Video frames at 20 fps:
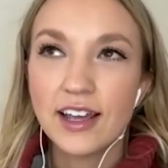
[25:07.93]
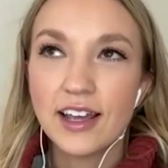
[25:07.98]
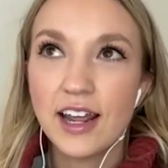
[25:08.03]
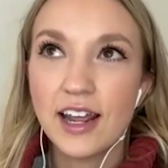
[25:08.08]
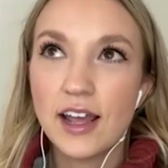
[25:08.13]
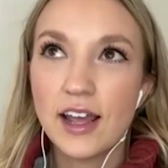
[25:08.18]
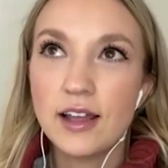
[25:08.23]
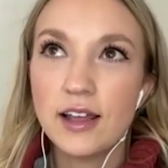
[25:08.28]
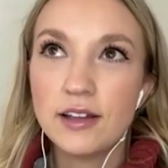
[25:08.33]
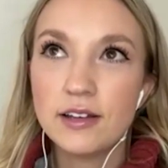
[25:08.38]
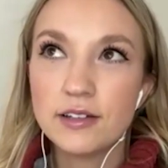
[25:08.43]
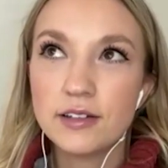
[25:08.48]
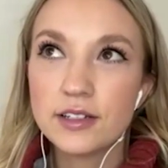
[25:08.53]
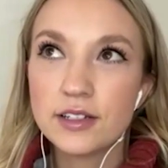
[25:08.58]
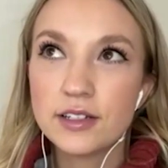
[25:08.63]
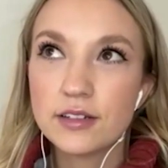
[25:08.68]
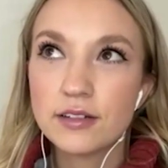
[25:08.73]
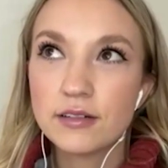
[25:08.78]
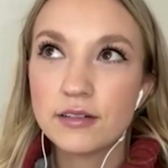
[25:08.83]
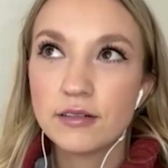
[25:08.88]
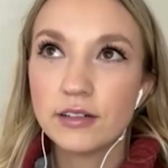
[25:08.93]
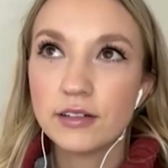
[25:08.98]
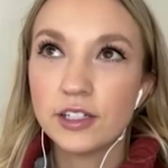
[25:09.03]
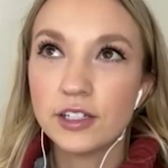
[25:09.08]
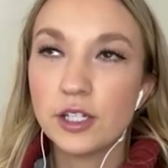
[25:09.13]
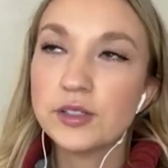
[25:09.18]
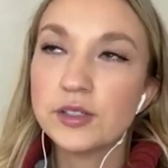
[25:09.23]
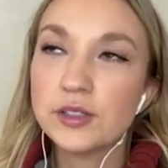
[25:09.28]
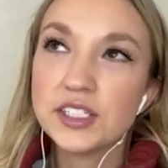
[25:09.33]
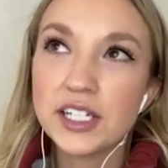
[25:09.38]
and
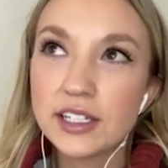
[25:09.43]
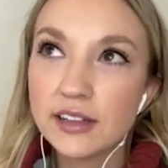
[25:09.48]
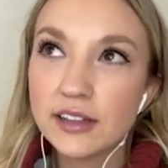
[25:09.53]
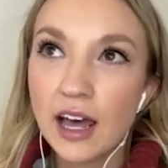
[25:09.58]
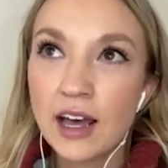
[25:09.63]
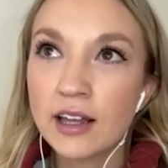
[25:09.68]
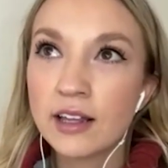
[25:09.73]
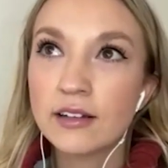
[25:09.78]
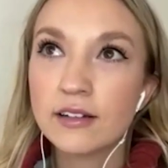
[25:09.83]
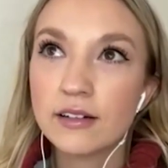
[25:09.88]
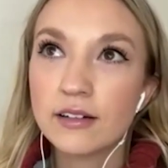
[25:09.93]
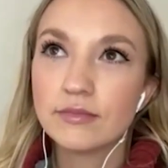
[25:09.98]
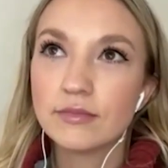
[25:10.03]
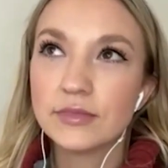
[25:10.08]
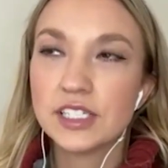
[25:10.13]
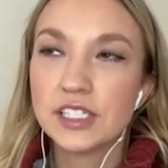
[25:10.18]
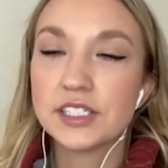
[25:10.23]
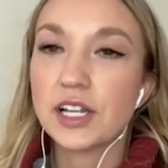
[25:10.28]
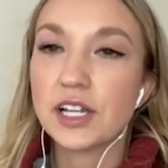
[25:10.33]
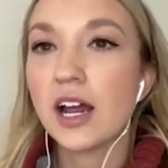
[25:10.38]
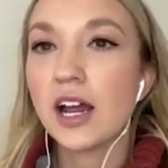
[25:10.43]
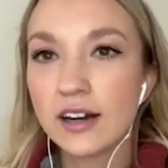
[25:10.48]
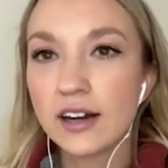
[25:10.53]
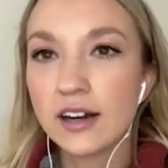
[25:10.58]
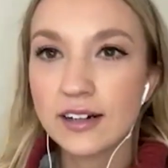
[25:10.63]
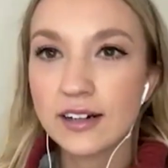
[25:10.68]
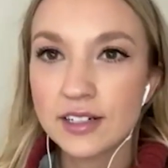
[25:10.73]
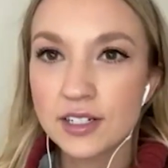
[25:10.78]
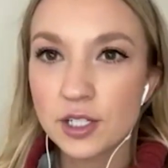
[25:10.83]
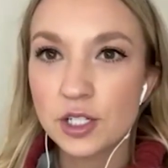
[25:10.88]
using that
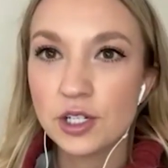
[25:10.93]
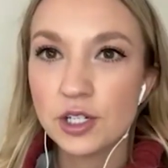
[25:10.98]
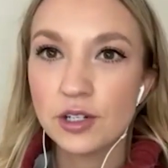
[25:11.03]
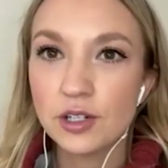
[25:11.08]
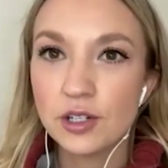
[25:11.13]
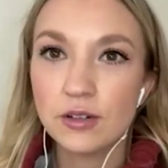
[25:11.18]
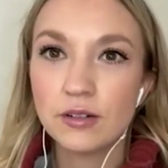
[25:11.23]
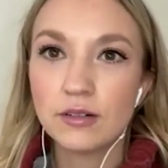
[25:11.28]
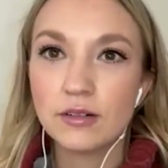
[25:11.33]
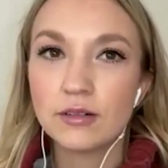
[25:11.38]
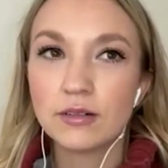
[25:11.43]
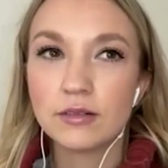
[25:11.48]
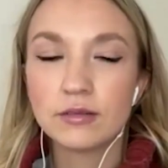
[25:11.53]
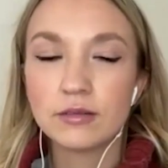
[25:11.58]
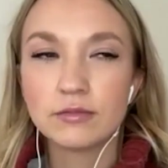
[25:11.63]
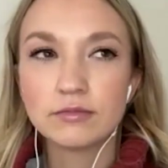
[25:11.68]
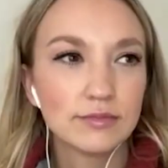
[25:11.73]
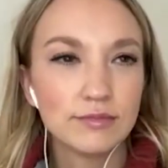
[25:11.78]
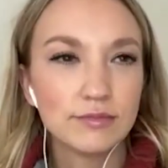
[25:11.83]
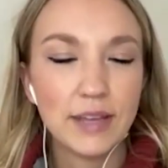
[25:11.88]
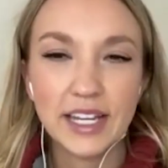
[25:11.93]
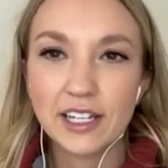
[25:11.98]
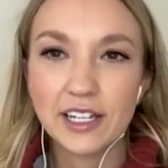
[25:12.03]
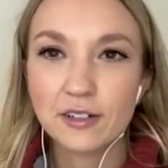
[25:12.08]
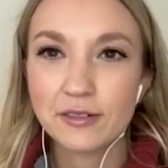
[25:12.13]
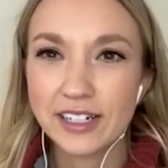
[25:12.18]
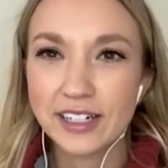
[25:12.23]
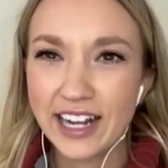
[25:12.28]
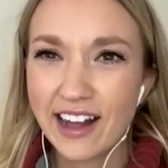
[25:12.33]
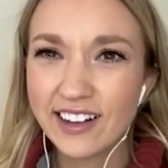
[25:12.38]
desire to make it a
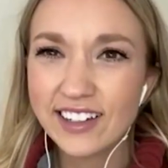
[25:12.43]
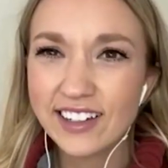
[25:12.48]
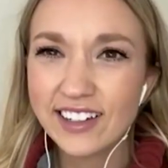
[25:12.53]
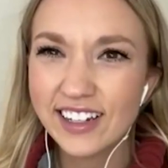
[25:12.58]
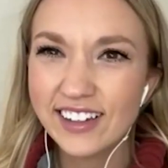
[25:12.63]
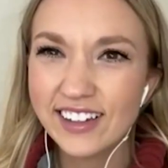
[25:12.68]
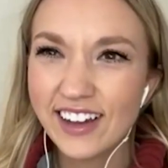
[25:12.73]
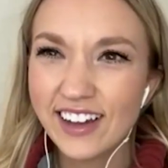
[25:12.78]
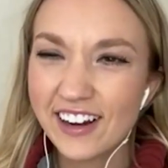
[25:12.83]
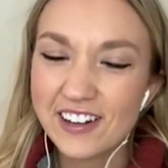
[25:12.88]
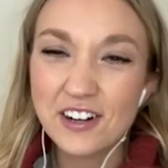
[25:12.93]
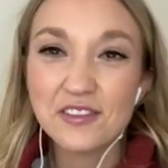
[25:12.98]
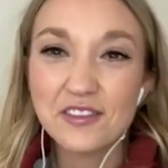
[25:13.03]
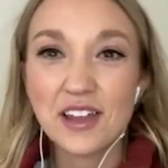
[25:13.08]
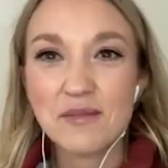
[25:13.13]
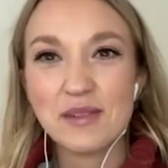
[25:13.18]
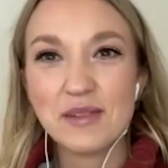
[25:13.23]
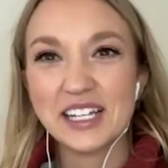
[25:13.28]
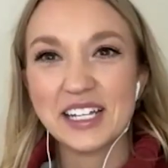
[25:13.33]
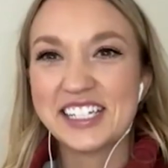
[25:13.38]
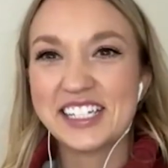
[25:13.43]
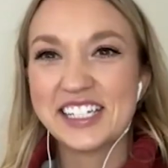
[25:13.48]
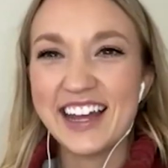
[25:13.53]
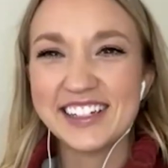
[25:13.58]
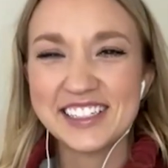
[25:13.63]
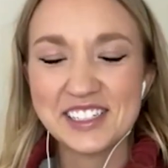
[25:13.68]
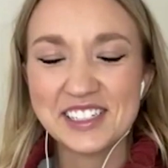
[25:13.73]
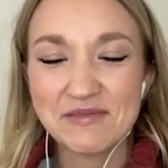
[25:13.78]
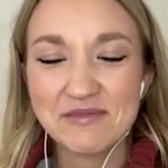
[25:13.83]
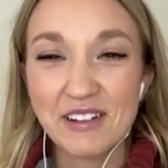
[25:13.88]
reality. I don't know if that makes
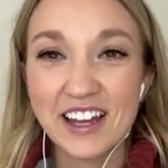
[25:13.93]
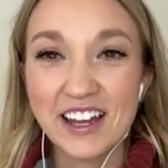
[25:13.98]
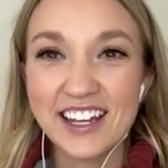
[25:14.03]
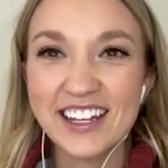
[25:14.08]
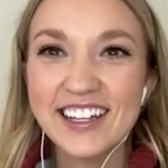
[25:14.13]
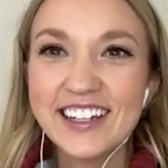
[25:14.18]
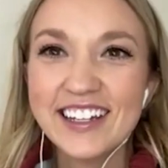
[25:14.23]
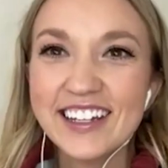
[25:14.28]
sense, but